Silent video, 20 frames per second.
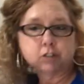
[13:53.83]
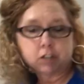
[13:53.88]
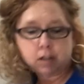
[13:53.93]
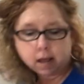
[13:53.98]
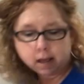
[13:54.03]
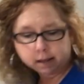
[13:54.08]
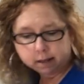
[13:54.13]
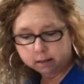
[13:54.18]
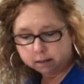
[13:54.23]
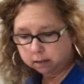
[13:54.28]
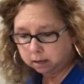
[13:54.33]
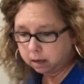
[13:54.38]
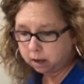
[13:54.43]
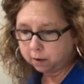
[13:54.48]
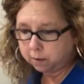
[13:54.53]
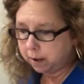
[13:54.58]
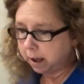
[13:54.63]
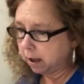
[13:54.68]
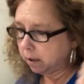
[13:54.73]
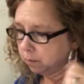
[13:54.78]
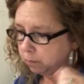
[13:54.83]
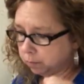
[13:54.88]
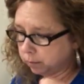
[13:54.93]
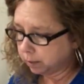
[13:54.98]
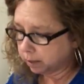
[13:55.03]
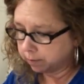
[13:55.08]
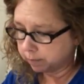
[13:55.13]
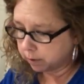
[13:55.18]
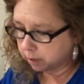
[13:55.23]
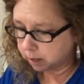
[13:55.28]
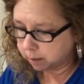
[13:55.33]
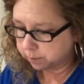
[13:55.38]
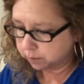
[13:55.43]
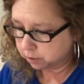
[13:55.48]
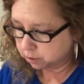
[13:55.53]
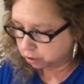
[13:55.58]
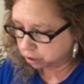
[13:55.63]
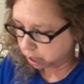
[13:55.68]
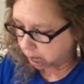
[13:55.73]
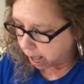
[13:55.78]
July, you know, how whatever comes
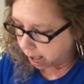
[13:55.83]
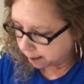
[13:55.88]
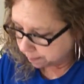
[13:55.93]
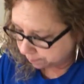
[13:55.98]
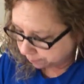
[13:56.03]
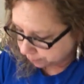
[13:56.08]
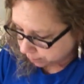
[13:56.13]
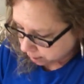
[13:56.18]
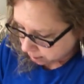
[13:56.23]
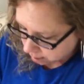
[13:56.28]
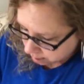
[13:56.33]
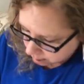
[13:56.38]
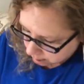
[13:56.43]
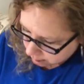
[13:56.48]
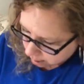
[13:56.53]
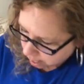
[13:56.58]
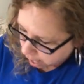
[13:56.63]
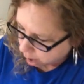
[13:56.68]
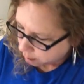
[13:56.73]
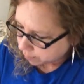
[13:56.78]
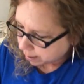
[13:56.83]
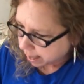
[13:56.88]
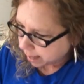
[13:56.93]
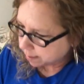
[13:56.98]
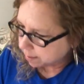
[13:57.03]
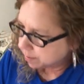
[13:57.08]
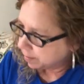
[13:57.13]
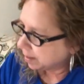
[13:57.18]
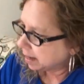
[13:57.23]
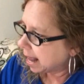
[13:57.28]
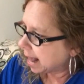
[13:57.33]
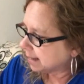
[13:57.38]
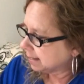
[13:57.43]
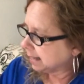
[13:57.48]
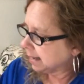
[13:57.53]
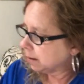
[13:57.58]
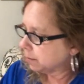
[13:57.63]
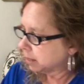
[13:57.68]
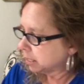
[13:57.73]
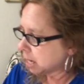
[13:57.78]
in July. Okay, the last
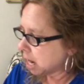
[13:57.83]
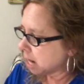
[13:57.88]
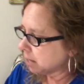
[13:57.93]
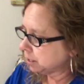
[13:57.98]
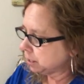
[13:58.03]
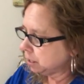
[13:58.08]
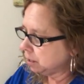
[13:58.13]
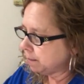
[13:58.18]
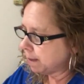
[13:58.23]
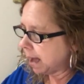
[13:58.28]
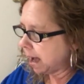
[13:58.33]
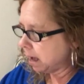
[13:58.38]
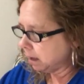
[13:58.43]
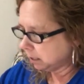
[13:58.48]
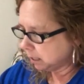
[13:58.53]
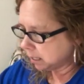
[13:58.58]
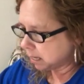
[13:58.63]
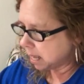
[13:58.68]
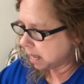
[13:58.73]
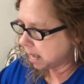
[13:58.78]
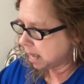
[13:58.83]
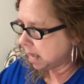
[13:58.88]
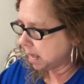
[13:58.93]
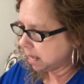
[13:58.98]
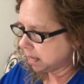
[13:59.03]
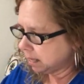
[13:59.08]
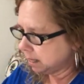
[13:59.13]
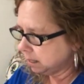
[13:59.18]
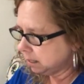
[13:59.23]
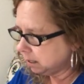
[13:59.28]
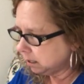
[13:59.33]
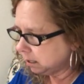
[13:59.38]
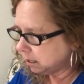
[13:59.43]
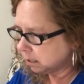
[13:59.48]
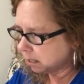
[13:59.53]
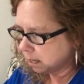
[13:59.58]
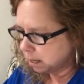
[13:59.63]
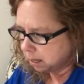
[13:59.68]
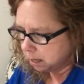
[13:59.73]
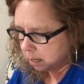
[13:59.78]
thing I want to talk to you about
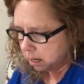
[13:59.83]
is